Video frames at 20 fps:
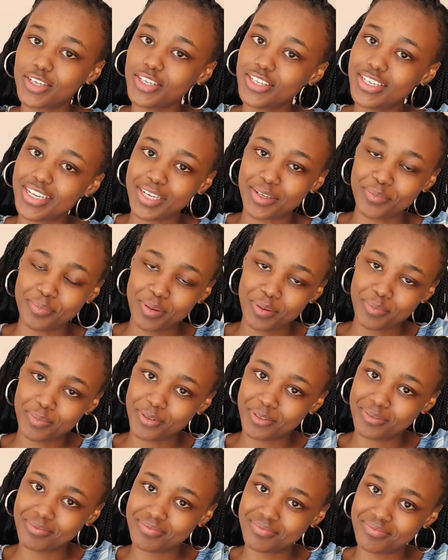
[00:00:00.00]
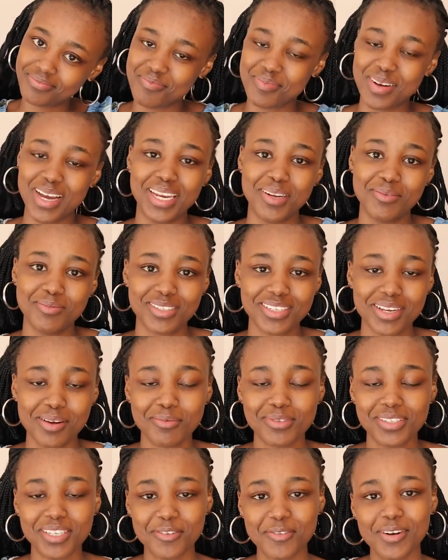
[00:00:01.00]
Good day, good people. My name is
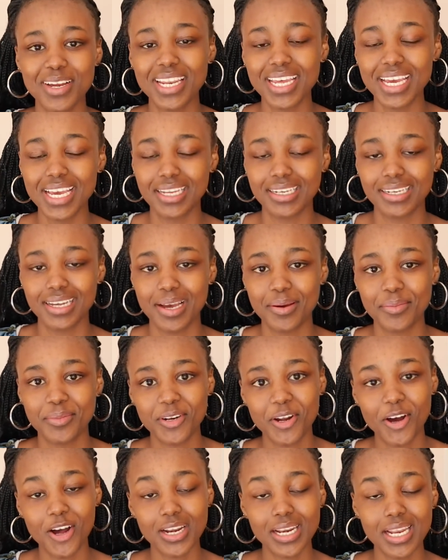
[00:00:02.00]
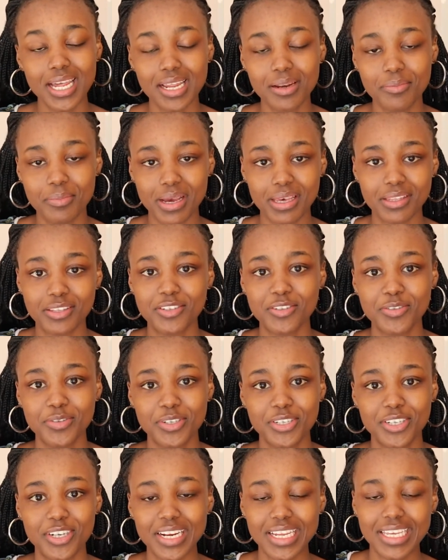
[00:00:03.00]
Kabo Sekoele and I'm an online math
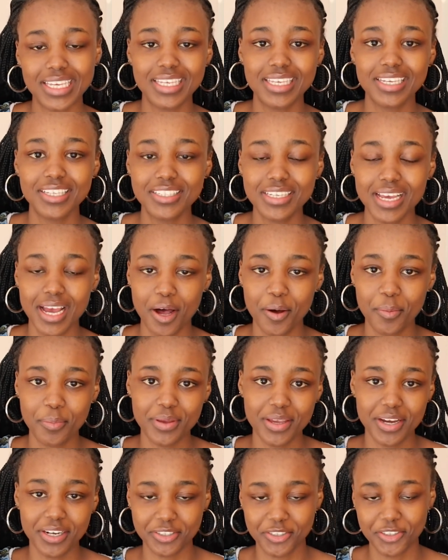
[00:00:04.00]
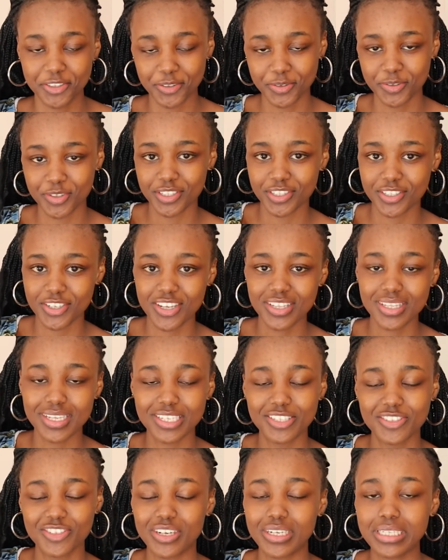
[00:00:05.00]
tutor here to help young children turn
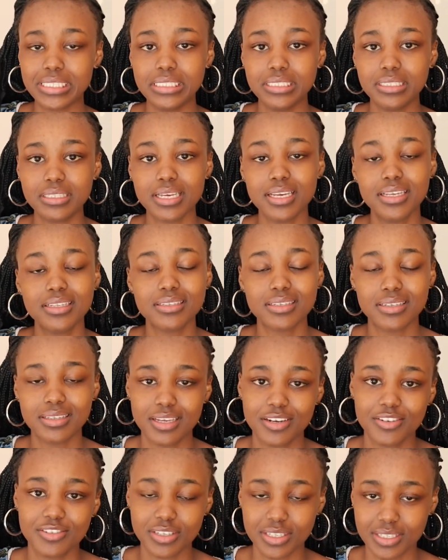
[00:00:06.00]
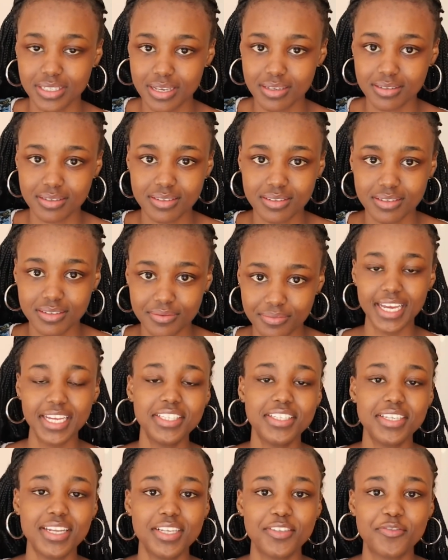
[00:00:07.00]
their struggles into their successes.
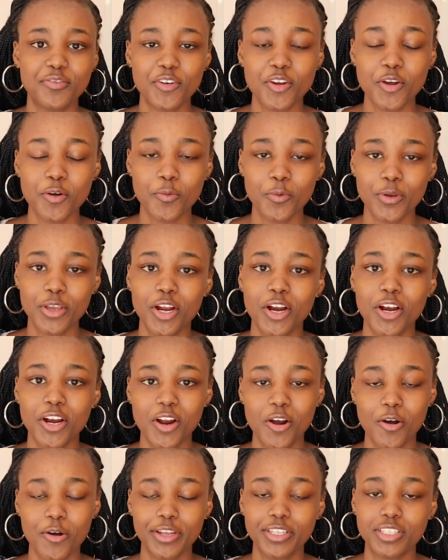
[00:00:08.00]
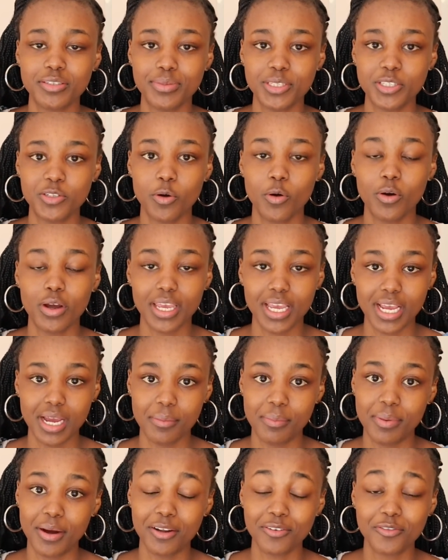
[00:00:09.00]
In today's video, we are going to be talking
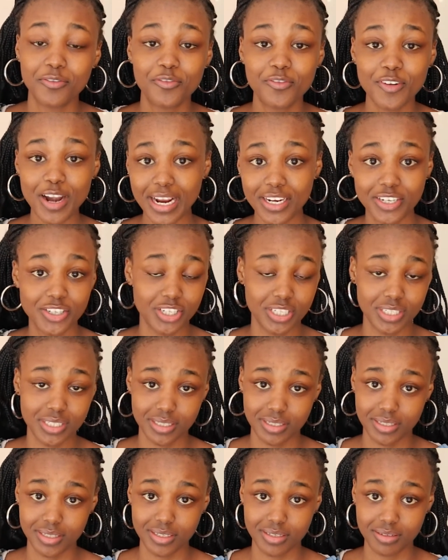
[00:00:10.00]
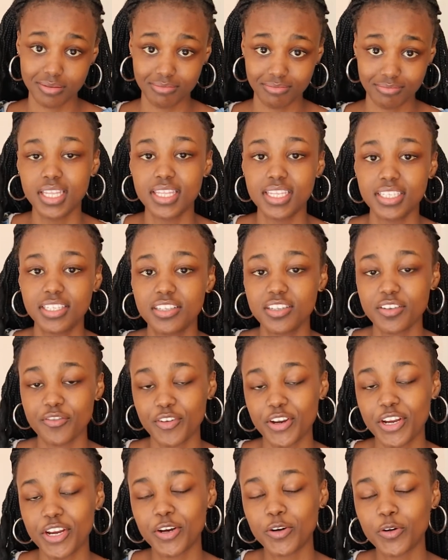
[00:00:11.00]
about fractions. This is a
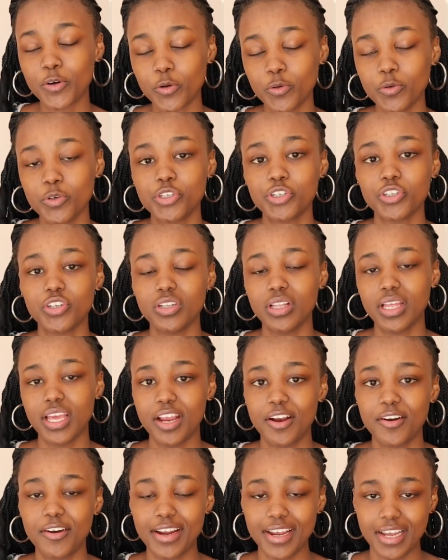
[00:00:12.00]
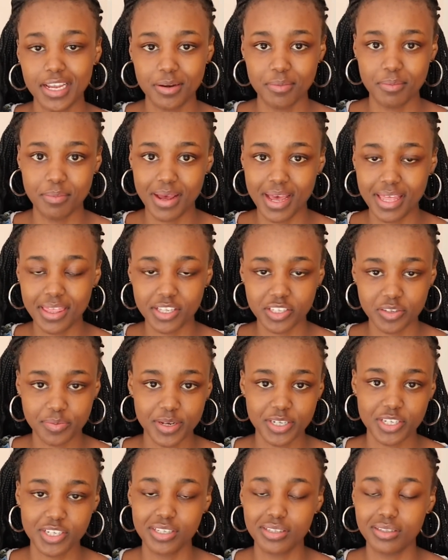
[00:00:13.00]
very crucial area in math,
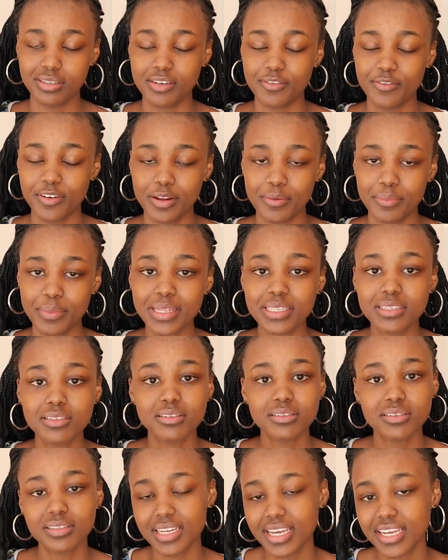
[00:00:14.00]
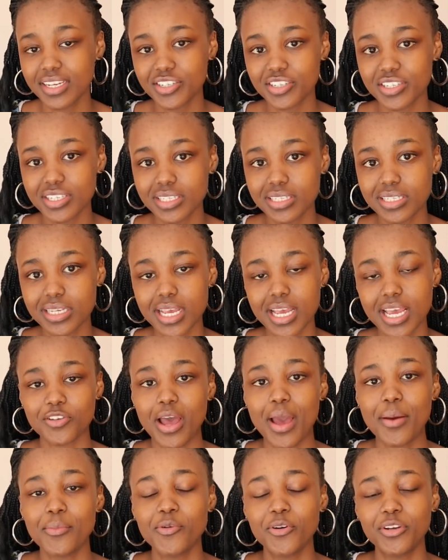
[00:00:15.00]
especially in the developmental stages.
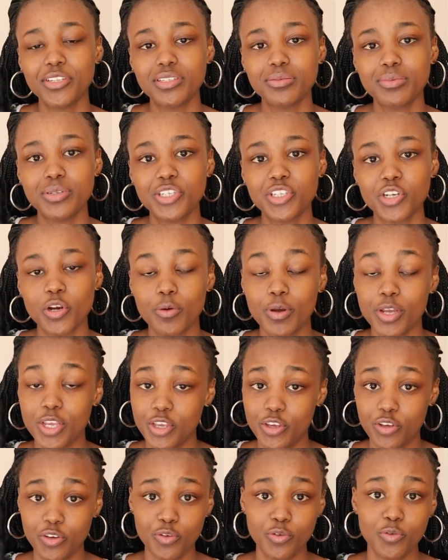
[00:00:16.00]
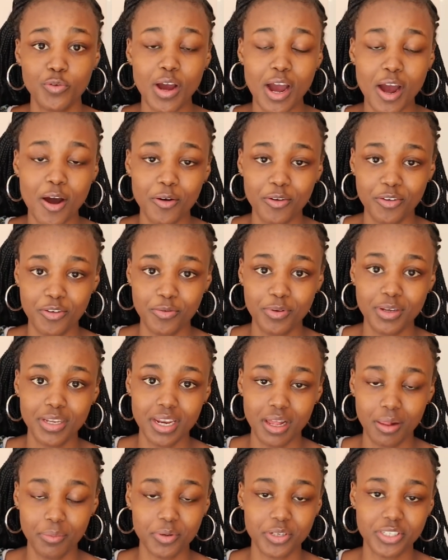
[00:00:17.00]
So I'm going to be showing you how you
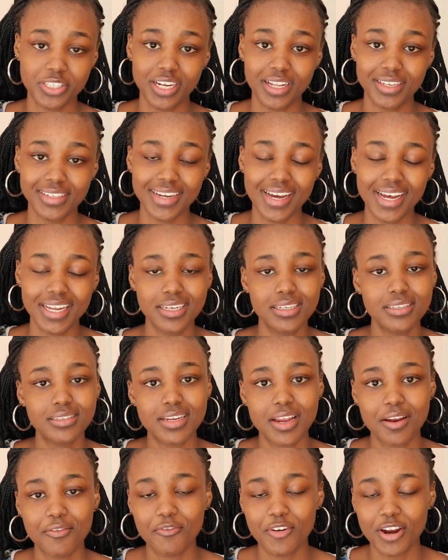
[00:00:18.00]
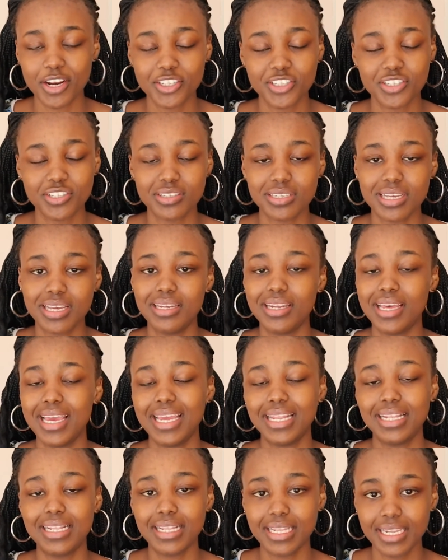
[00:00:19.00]
can help your child understand fractions in
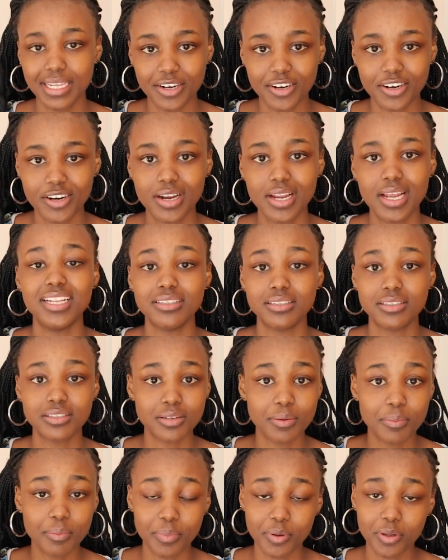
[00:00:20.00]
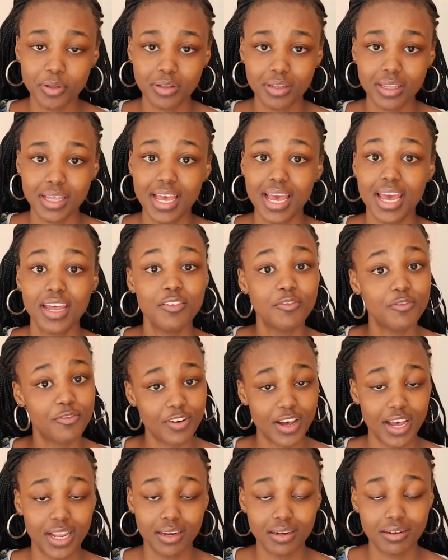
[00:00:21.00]
a clear and simple and
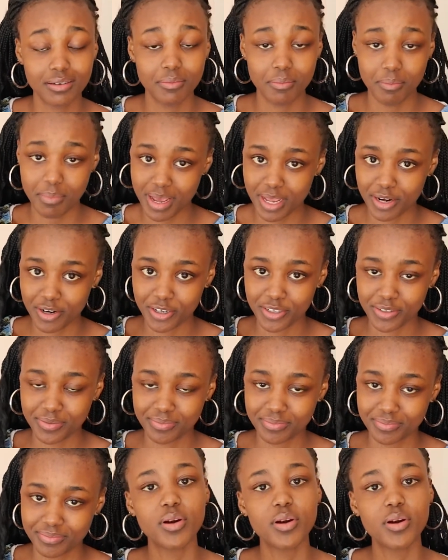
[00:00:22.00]
fun manner.